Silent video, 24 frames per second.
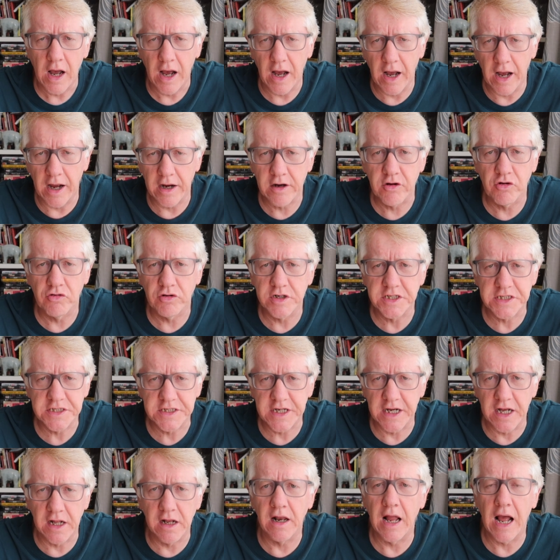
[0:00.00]

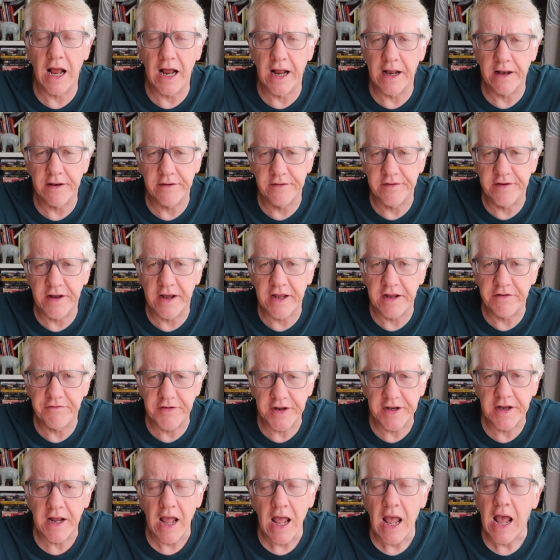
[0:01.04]
Christel and
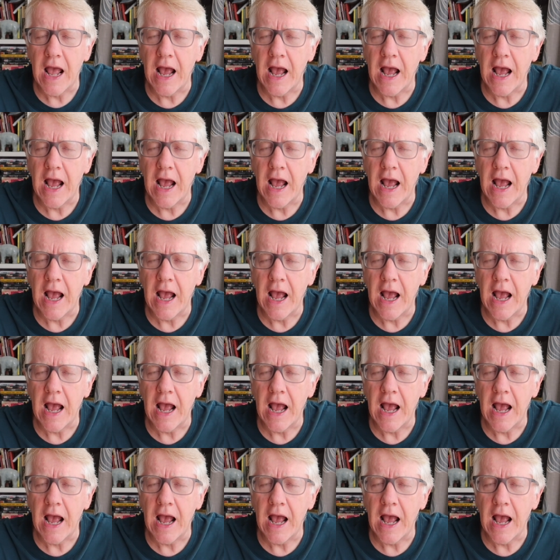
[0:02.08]
David.